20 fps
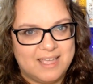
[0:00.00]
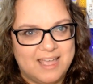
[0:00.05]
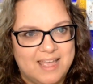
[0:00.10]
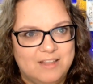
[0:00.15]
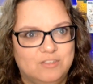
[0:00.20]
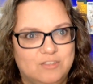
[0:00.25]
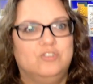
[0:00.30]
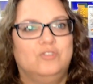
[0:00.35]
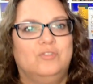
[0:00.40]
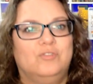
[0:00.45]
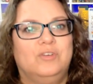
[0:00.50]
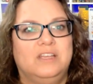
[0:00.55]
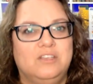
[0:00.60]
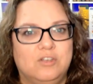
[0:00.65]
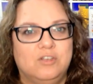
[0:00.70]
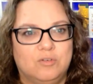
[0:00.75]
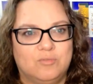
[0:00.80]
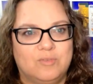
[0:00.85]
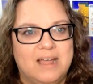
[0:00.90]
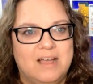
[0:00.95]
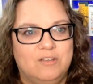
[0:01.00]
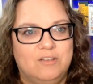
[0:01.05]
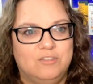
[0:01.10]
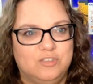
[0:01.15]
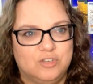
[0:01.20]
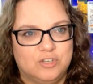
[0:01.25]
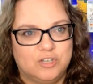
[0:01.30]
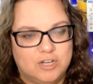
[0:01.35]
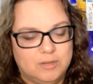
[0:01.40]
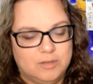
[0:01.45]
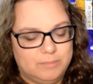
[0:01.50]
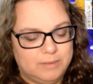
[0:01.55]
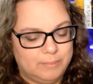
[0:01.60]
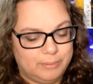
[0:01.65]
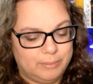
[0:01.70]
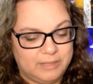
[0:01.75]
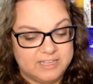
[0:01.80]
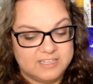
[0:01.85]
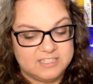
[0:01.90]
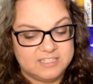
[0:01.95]
and during your round you're going to be
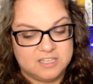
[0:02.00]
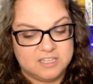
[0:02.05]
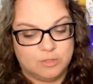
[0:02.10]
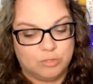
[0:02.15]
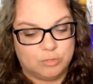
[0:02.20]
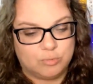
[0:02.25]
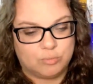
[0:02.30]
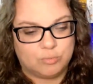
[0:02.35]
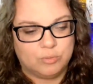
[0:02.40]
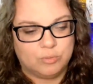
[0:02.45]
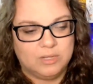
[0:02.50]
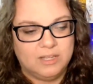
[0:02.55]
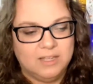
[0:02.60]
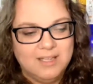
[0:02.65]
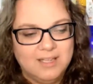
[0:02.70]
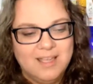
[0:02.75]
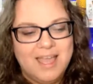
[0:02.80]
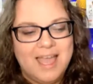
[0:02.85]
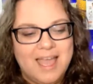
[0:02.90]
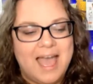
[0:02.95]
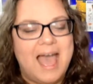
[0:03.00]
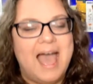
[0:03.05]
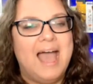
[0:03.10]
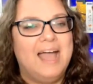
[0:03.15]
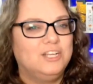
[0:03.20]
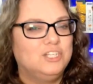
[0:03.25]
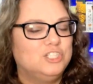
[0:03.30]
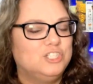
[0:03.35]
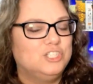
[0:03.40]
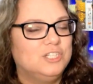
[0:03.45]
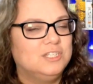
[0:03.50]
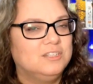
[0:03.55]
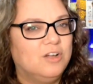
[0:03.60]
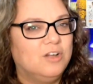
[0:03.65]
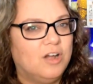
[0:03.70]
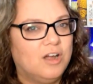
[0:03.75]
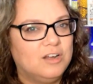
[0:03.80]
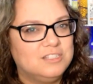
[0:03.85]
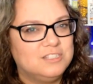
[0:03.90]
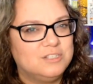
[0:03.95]
placing 3 action
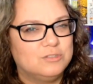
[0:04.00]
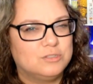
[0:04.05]
cards.